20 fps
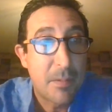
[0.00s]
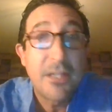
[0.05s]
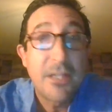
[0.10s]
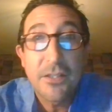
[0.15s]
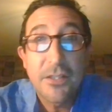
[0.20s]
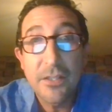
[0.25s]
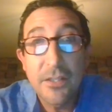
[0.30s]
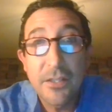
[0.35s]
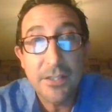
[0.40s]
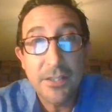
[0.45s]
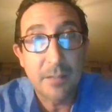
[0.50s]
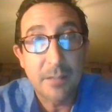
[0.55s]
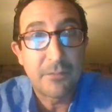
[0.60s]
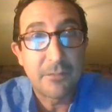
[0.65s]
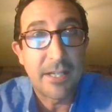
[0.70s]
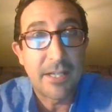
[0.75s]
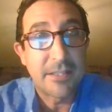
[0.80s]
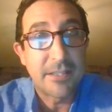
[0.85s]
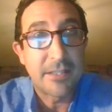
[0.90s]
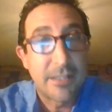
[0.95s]
But there's other types
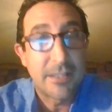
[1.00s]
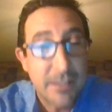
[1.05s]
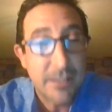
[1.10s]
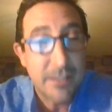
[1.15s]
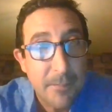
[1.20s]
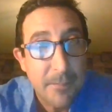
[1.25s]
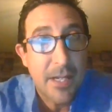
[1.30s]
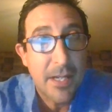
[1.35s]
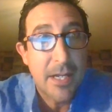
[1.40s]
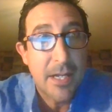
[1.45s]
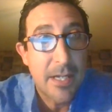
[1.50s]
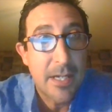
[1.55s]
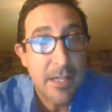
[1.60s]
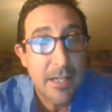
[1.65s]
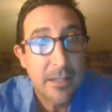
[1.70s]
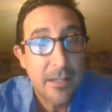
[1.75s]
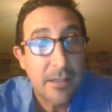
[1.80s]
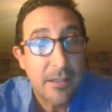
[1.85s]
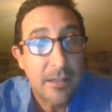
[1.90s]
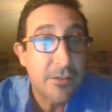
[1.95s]

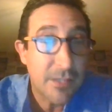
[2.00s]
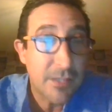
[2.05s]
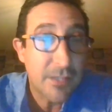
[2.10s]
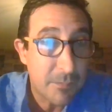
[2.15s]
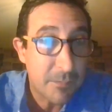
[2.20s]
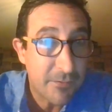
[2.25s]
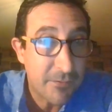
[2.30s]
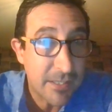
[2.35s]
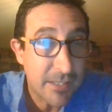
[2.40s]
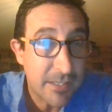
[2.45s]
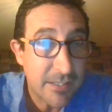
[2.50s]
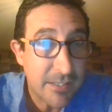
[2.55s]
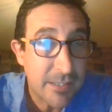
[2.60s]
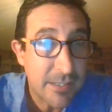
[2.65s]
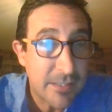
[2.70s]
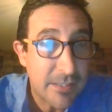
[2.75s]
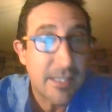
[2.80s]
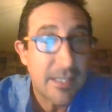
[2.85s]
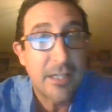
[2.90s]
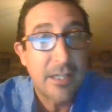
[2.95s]
of
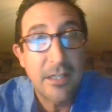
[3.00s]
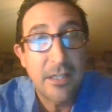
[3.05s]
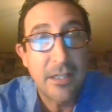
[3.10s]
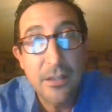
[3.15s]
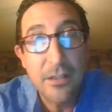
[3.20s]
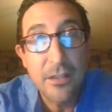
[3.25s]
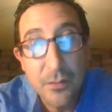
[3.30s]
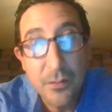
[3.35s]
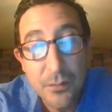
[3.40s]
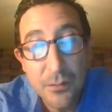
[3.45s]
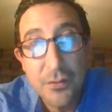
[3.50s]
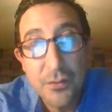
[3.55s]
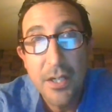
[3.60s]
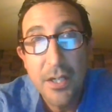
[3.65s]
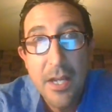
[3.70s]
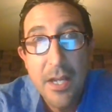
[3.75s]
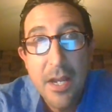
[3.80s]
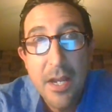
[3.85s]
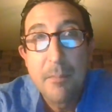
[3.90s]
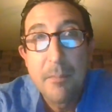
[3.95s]
vaccines that use
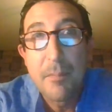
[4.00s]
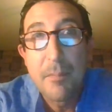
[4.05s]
